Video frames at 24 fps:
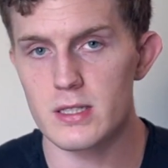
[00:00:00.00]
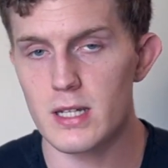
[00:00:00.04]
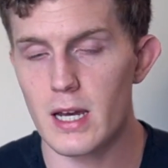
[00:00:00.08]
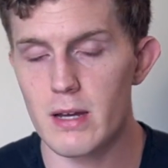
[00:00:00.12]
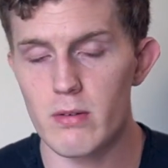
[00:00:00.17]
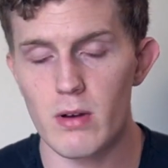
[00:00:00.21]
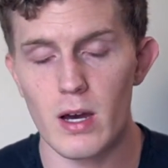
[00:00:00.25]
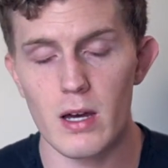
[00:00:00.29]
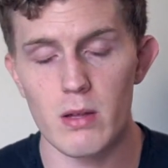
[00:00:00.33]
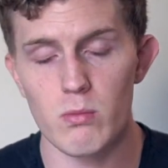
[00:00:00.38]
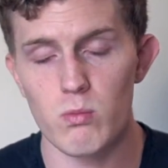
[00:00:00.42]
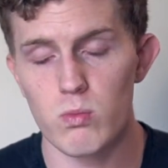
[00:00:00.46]

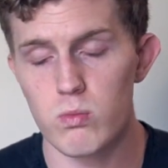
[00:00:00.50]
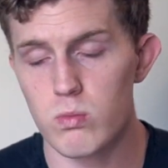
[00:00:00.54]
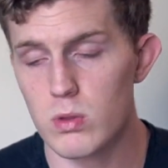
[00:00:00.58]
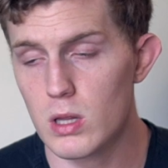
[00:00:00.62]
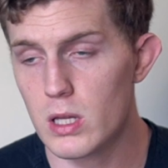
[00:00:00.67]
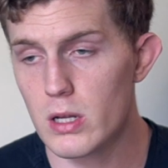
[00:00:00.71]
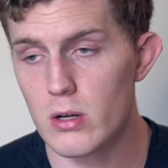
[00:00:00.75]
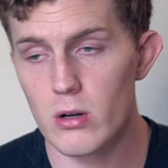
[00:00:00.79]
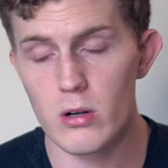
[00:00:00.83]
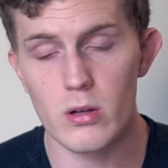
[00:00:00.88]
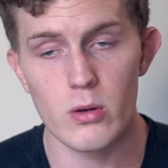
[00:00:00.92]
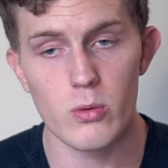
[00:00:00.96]
I
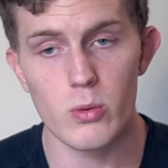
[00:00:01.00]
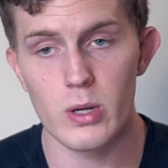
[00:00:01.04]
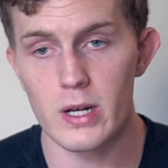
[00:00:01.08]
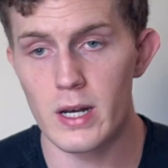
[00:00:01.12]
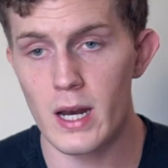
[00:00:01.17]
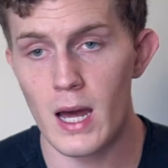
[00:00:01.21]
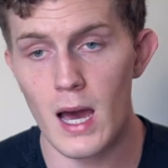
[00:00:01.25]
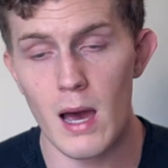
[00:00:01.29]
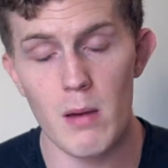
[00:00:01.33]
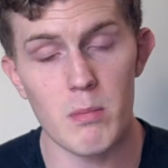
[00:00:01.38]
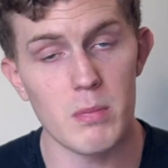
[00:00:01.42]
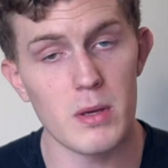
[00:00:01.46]
literally would
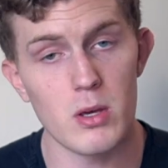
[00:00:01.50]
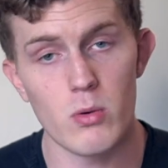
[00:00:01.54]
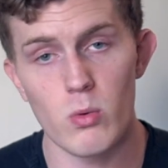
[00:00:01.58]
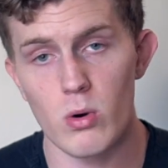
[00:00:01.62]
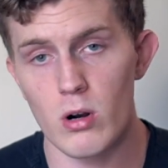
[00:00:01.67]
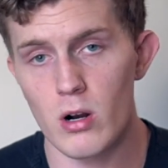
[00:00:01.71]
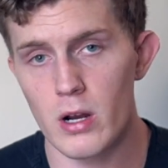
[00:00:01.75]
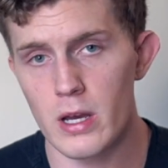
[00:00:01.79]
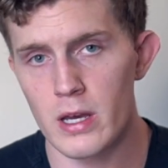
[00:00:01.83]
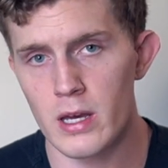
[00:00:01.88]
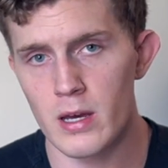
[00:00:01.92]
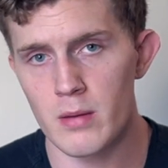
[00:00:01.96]
not be
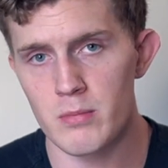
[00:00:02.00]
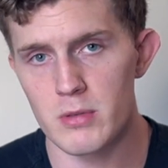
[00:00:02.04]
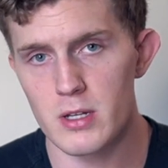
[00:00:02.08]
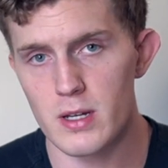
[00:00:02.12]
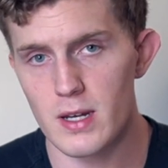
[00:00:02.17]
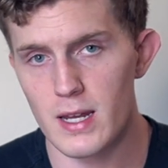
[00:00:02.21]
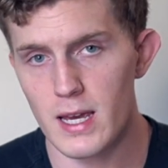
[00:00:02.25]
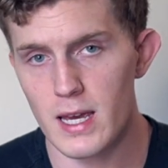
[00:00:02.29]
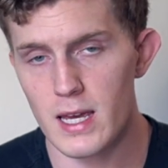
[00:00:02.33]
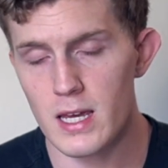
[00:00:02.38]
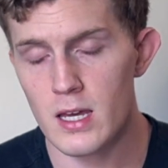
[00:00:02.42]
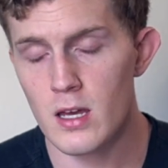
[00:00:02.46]
where I am
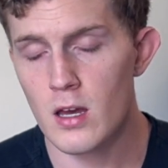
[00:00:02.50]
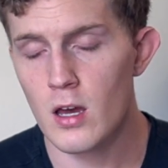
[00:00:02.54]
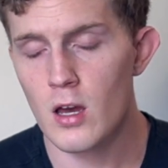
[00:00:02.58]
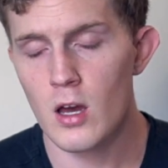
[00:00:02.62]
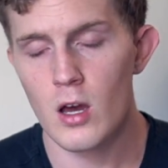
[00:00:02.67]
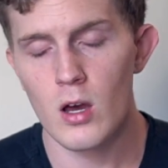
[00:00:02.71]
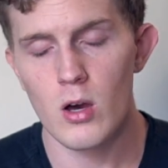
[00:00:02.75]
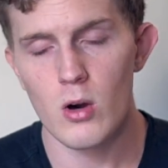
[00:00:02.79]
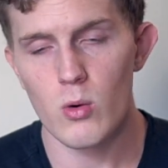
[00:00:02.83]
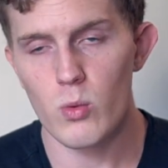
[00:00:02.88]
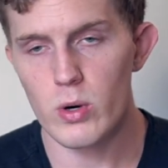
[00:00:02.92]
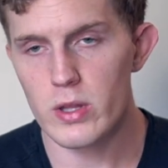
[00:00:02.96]
today
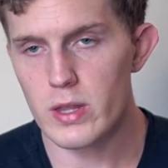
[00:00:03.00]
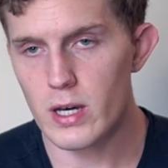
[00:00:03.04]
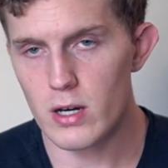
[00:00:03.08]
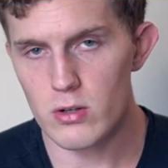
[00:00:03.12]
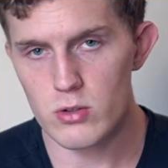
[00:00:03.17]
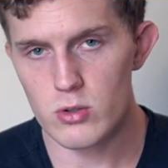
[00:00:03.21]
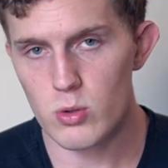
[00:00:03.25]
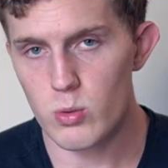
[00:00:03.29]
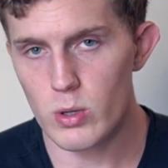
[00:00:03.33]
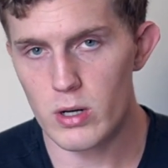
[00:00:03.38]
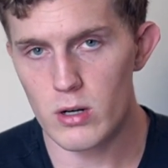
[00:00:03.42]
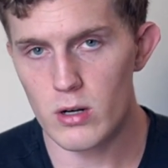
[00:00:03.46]
without
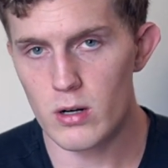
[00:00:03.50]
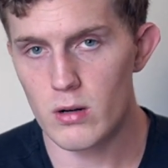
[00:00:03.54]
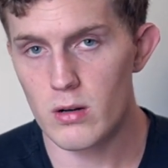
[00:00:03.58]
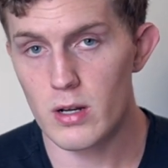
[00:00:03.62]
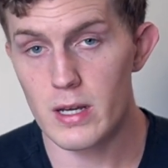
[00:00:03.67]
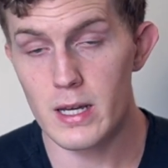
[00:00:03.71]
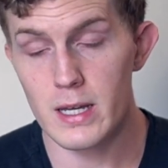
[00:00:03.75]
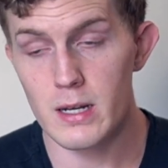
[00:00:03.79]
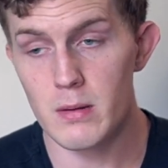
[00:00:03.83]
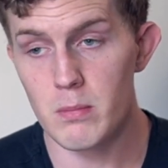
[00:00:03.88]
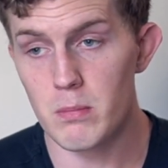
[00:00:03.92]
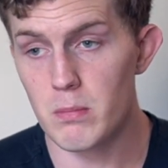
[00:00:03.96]
Twitter,
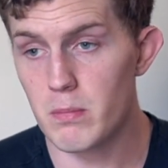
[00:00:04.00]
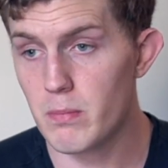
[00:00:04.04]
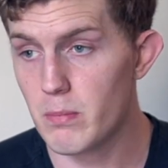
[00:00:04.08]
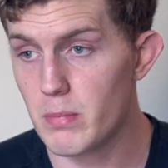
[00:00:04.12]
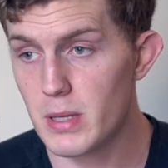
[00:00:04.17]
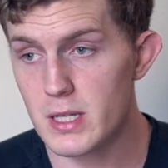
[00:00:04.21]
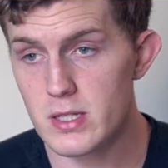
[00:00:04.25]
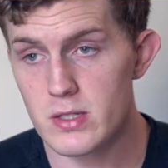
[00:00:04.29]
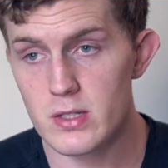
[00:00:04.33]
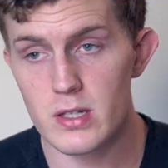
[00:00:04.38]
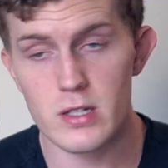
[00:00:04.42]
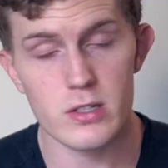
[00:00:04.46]
in
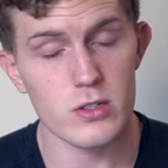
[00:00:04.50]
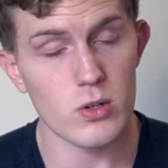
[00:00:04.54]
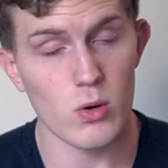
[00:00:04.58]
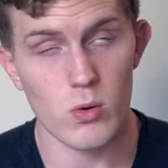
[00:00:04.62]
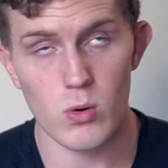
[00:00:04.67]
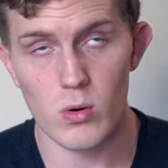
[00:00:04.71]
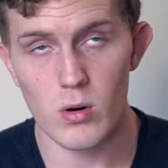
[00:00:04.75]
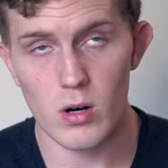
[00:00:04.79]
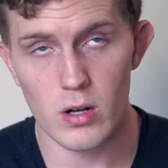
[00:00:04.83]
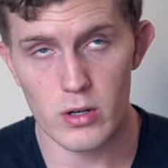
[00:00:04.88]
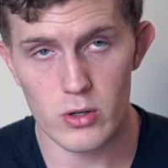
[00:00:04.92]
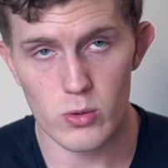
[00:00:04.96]
business
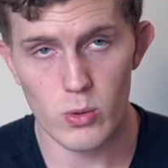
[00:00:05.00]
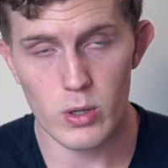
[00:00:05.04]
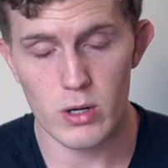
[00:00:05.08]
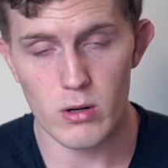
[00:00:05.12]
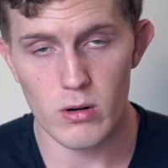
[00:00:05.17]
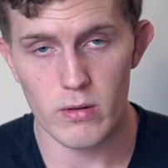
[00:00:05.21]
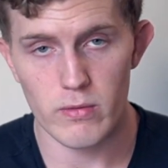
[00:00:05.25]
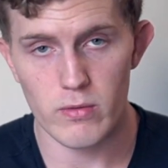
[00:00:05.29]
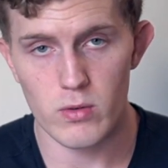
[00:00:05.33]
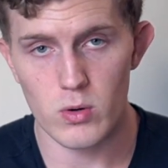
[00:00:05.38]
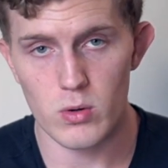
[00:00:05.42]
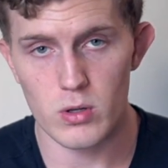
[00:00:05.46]
or on
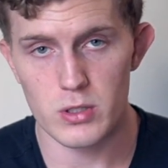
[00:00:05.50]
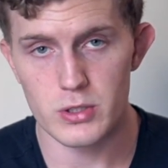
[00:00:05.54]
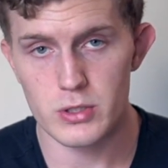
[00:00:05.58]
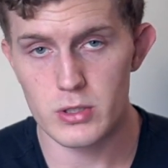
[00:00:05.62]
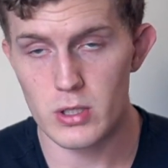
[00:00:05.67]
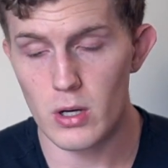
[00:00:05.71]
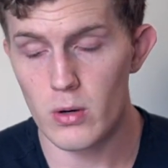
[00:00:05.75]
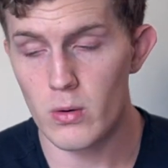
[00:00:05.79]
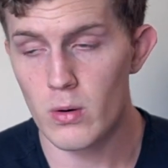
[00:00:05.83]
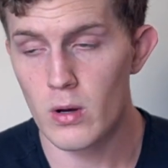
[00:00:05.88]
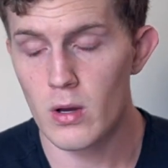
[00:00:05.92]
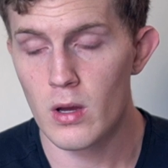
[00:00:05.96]
Twitter, of course.
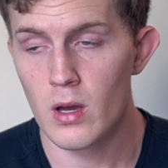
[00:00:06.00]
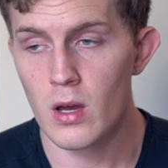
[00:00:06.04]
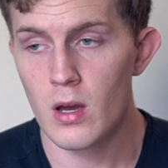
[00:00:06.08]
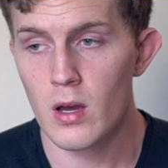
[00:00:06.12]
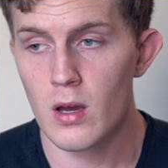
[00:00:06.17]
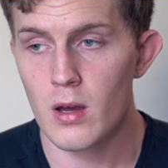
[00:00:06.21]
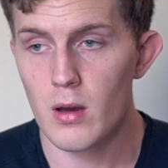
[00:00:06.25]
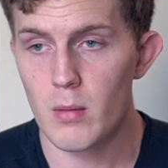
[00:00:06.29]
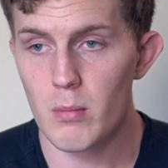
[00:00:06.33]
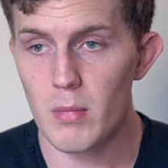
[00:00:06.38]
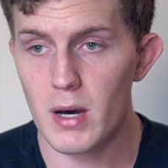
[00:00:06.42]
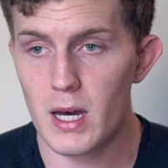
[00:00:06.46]
So
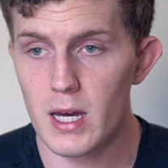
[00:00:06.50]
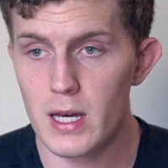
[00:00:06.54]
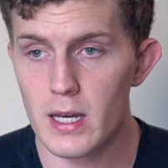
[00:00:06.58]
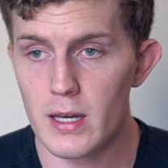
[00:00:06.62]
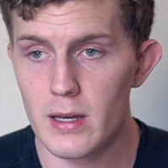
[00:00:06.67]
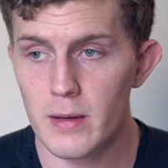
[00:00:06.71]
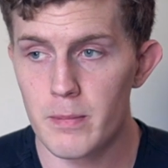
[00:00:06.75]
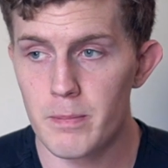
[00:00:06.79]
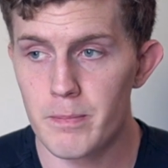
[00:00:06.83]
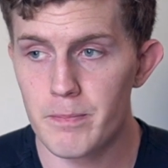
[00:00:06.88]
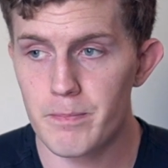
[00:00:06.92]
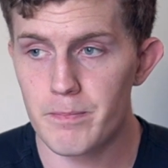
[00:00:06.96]

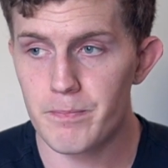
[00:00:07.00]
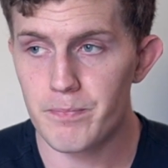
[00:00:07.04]
my